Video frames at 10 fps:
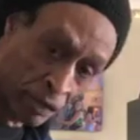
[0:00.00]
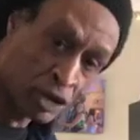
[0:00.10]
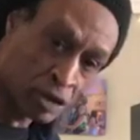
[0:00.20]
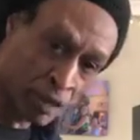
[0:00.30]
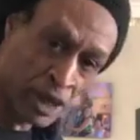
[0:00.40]
Yeah,
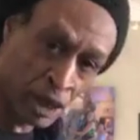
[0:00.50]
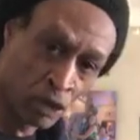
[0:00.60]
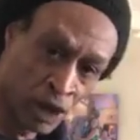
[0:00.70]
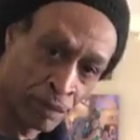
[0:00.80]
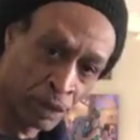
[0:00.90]
the
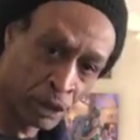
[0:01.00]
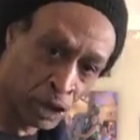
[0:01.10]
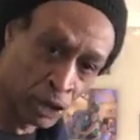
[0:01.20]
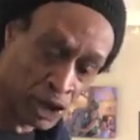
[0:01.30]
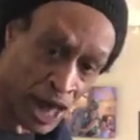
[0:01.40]
speaker
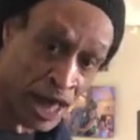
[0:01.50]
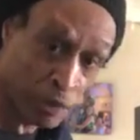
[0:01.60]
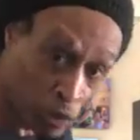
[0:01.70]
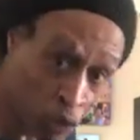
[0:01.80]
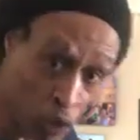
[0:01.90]

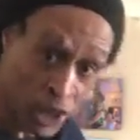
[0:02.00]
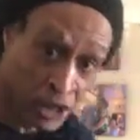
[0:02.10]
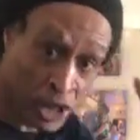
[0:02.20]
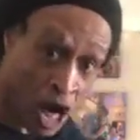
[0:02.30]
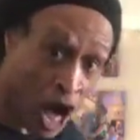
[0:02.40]
reproduce it.
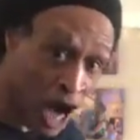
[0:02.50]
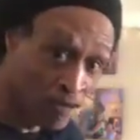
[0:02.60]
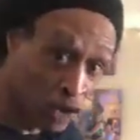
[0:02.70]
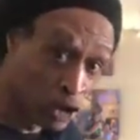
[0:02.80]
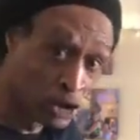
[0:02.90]
When it's
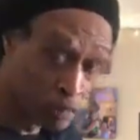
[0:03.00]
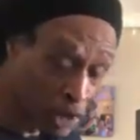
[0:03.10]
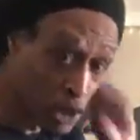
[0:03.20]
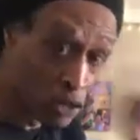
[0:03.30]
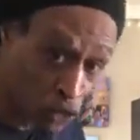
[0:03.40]
at high
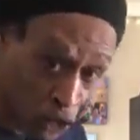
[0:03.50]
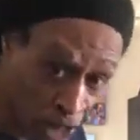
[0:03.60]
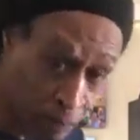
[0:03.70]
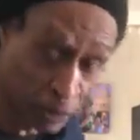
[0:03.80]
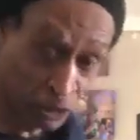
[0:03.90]
volume,
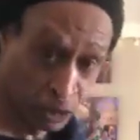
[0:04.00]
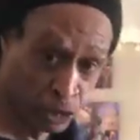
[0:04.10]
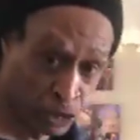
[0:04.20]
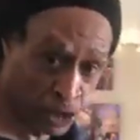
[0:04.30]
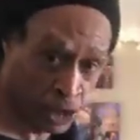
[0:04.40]

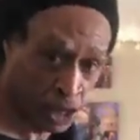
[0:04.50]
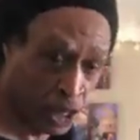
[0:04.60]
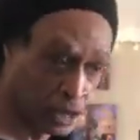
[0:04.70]
reproduce